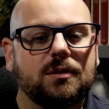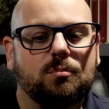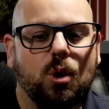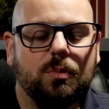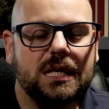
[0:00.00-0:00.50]

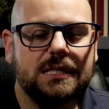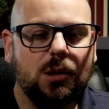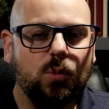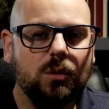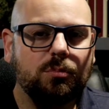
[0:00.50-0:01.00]
Mobius
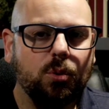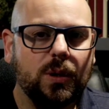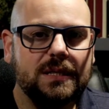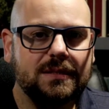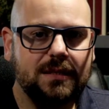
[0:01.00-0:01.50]
at one
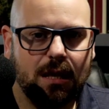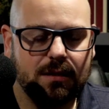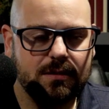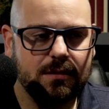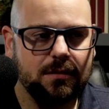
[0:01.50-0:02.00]
point
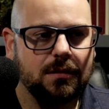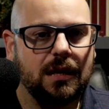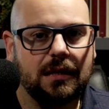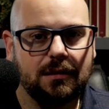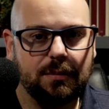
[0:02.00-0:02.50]
says,
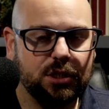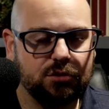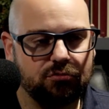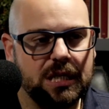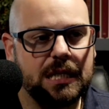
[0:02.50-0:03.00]
and let me
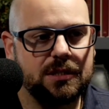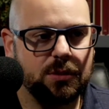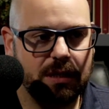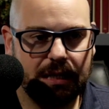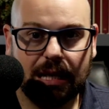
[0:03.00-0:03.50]
just read it
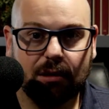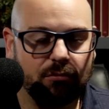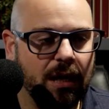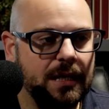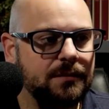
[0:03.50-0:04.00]
so that I get it
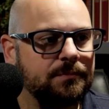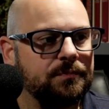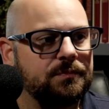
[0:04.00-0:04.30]
right,